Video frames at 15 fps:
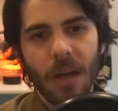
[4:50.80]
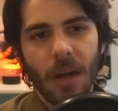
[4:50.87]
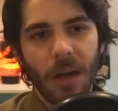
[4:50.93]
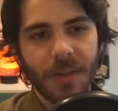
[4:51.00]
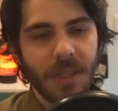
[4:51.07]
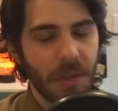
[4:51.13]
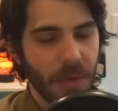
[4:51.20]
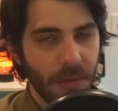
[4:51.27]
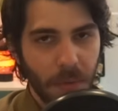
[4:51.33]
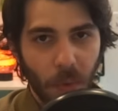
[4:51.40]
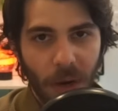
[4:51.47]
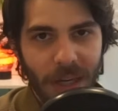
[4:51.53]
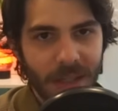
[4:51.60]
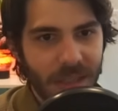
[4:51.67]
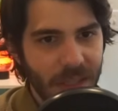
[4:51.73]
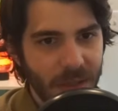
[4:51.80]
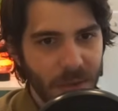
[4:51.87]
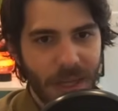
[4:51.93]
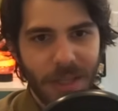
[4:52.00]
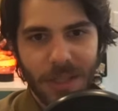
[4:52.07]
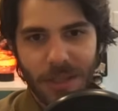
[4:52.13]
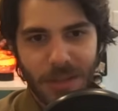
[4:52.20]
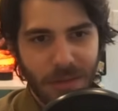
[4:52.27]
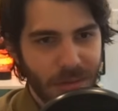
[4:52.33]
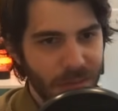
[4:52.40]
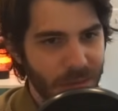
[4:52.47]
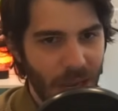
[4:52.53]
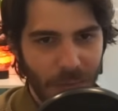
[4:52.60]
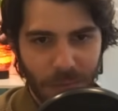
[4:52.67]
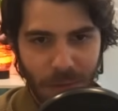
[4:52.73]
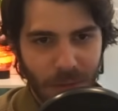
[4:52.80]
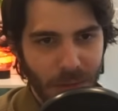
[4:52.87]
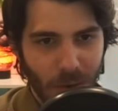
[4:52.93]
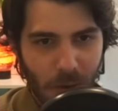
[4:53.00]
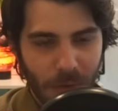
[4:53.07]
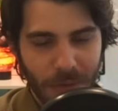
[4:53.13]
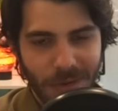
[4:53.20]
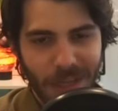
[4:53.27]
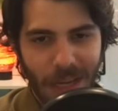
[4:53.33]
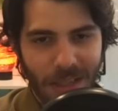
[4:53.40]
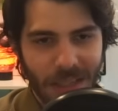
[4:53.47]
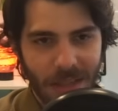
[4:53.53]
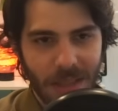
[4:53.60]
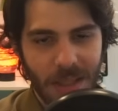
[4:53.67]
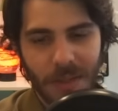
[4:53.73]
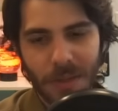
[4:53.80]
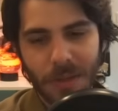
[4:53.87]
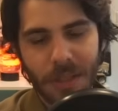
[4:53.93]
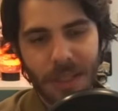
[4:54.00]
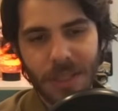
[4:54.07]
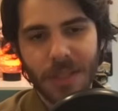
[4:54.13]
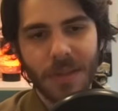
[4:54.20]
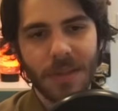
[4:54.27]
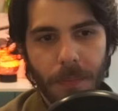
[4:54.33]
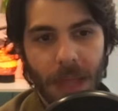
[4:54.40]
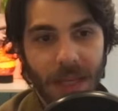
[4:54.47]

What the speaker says: T-34 had a diesel engine, all their tanks had diesel engines.